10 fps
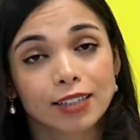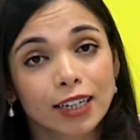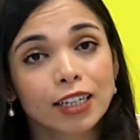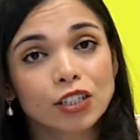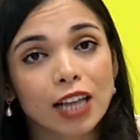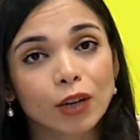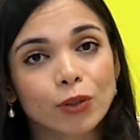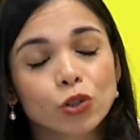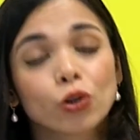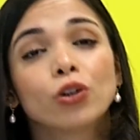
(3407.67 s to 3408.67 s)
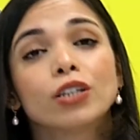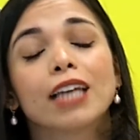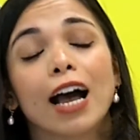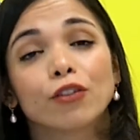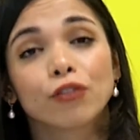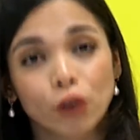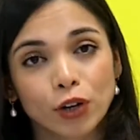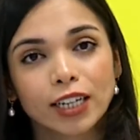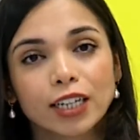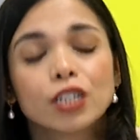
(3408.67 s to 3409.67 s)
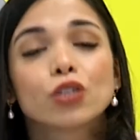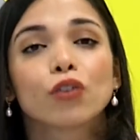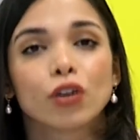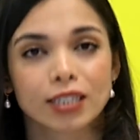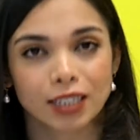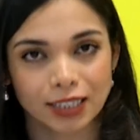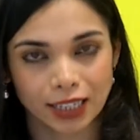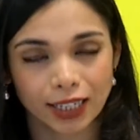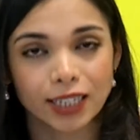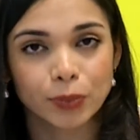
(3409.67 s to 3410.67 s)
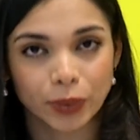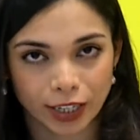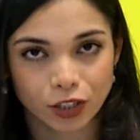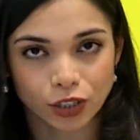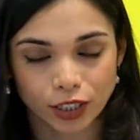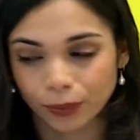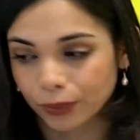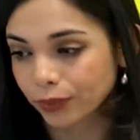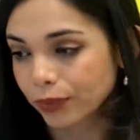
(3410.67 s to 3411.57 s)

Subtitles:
Turkish language course and 4 years for studying in PhD.